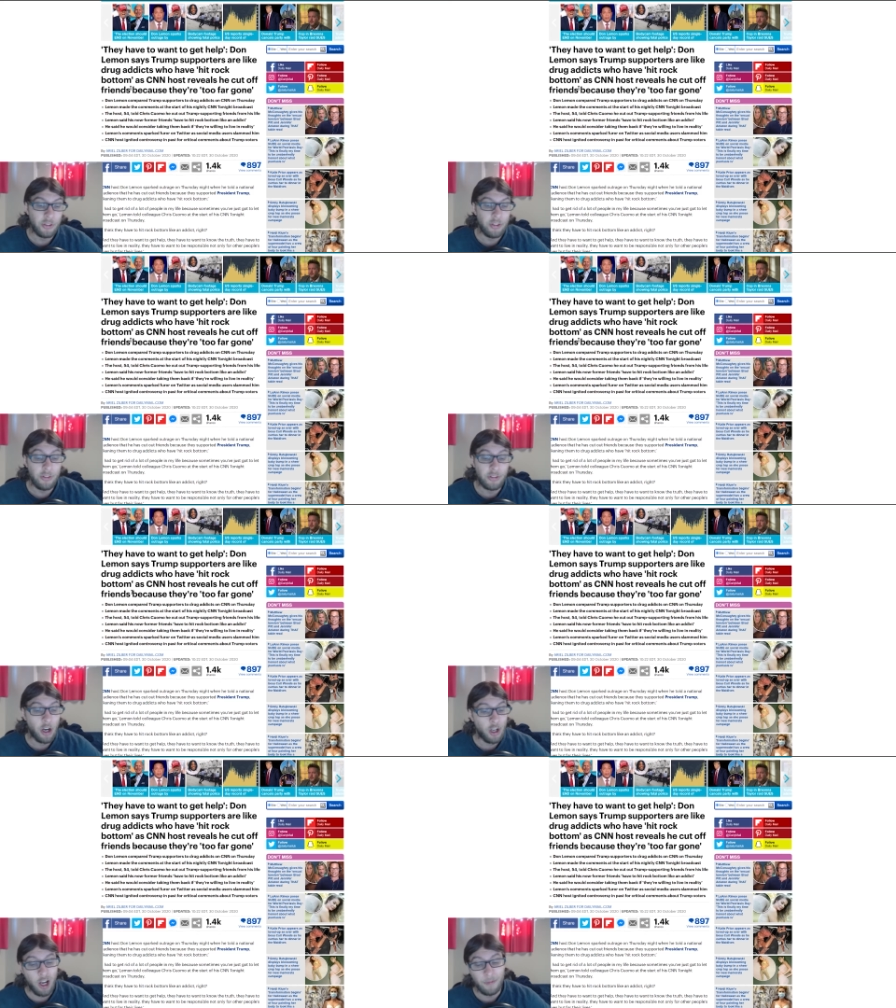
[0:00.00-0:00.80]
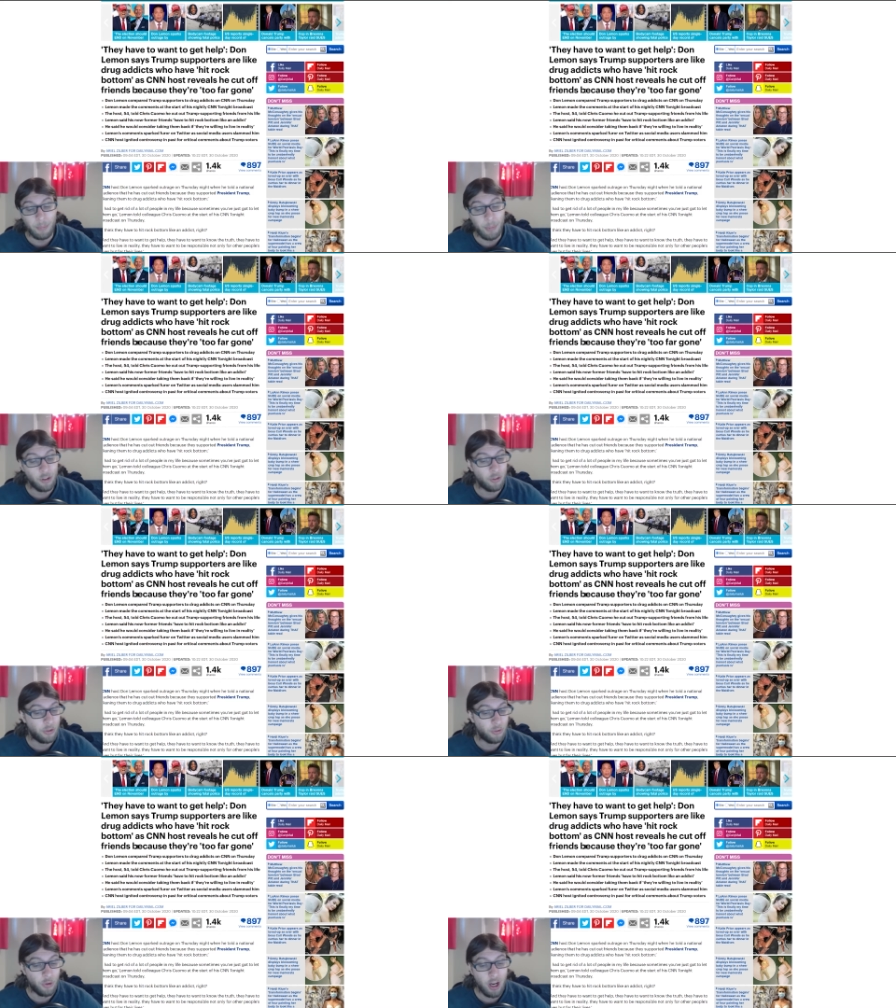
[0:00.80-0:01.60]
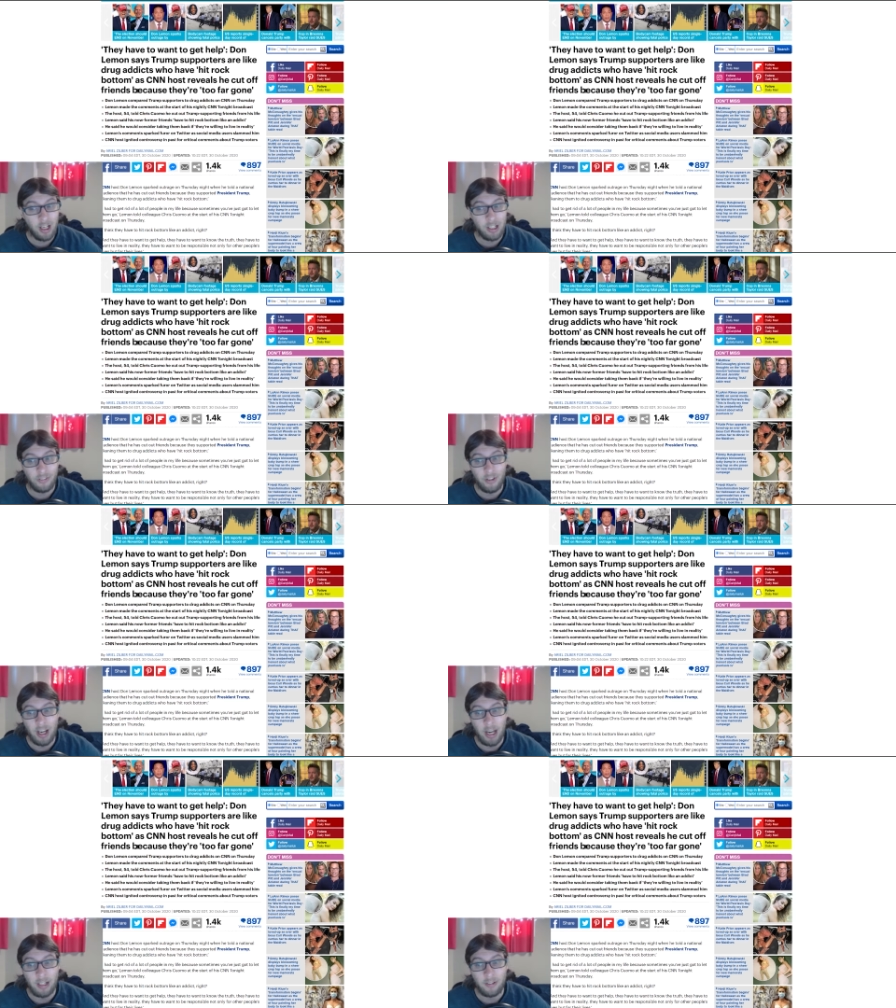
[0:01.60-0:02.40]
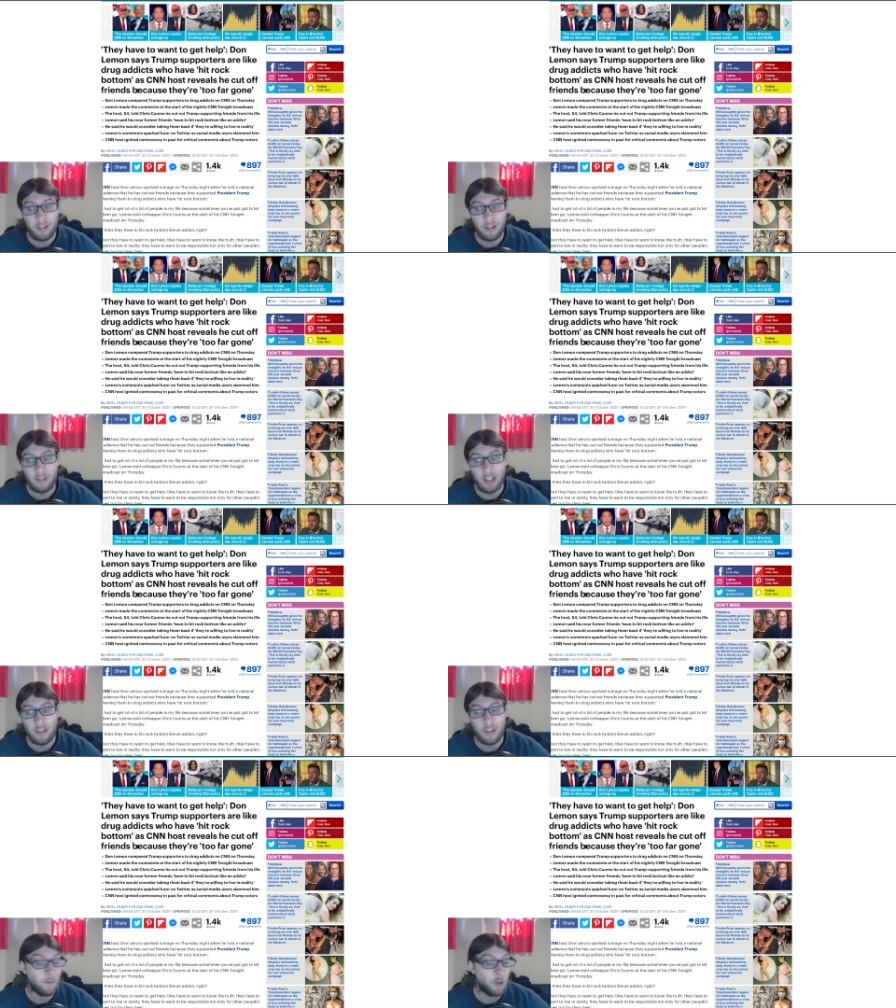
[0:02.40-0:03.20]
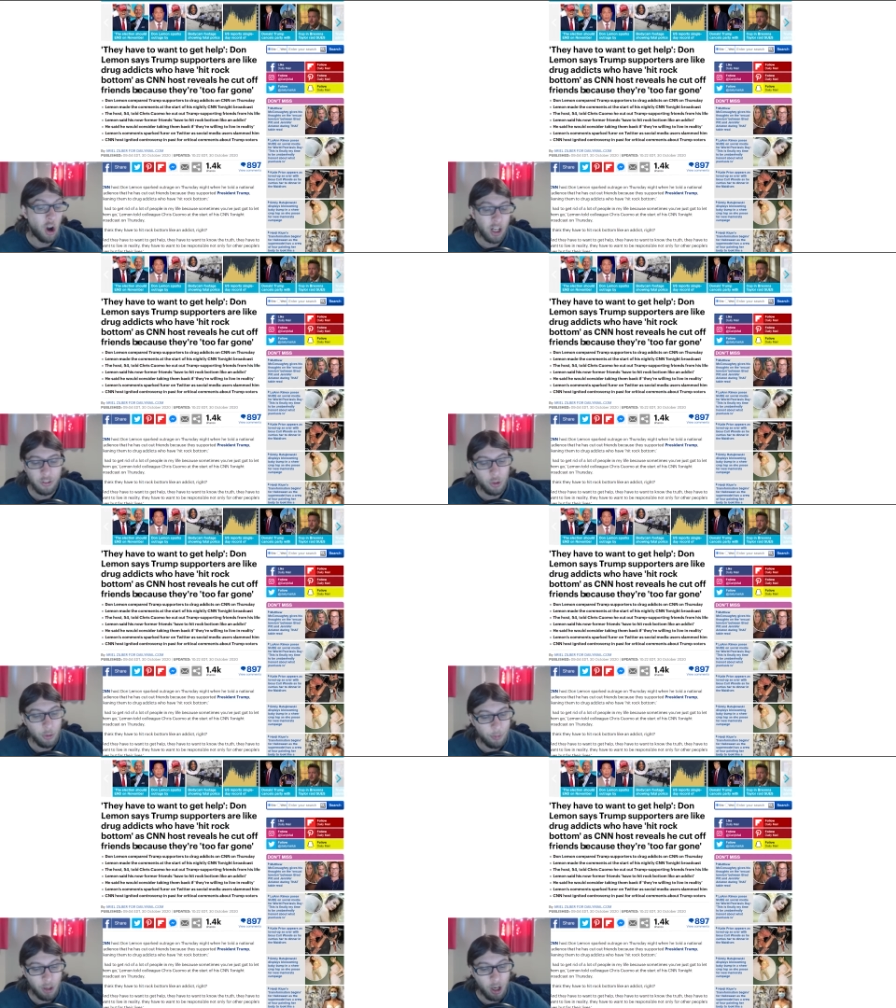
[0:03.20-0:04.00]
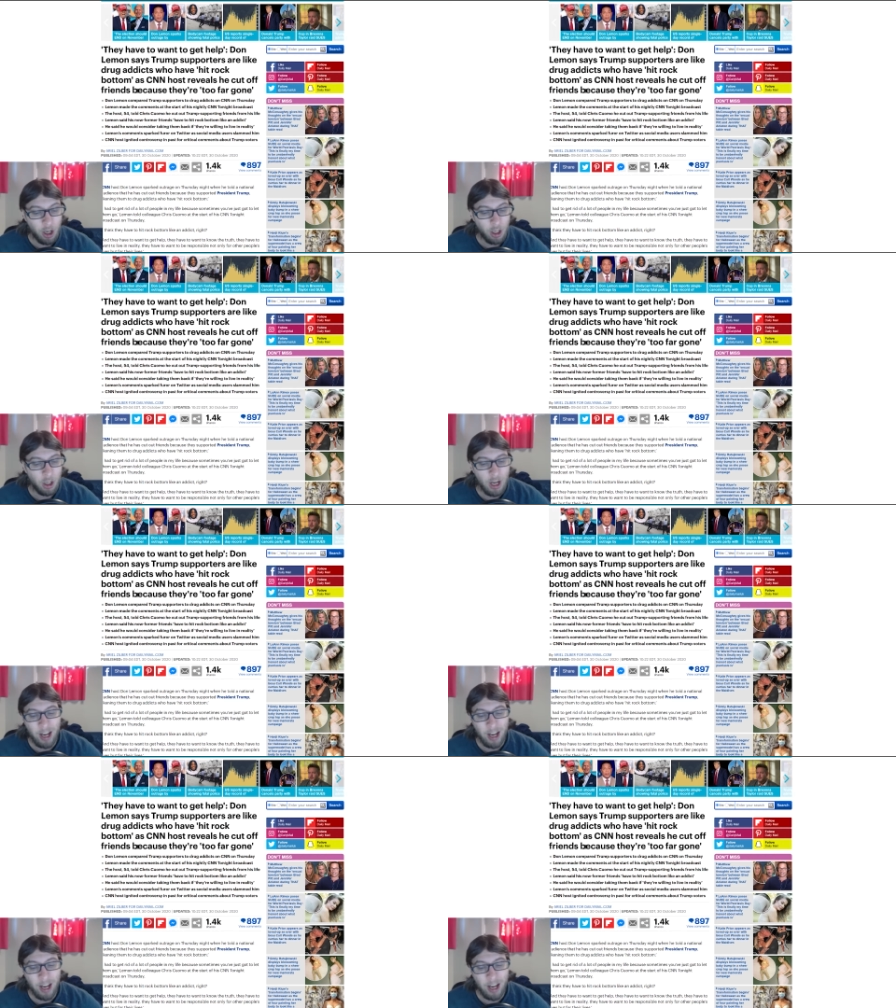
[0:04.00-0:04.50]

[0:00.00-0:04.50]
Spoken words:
says he's cut off a bunch of his friends that they've gone too far.